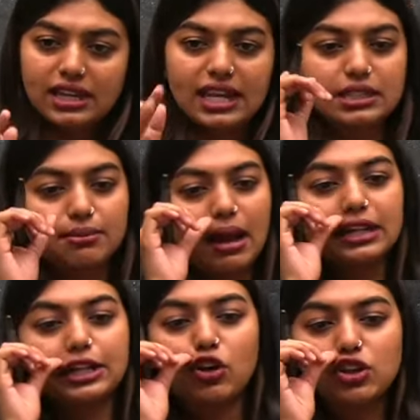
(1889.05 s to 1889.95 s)
Yes,
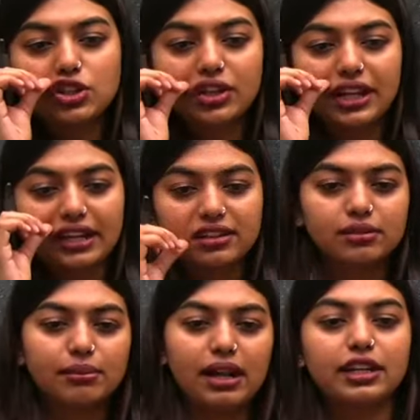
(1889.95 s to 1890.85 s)
malting also correct.
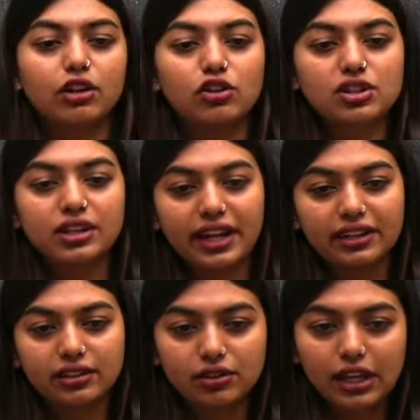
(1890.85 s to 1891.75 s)
Malting also
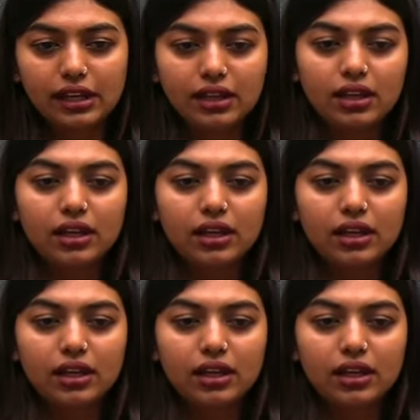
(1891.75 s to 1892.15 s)
correct, okay?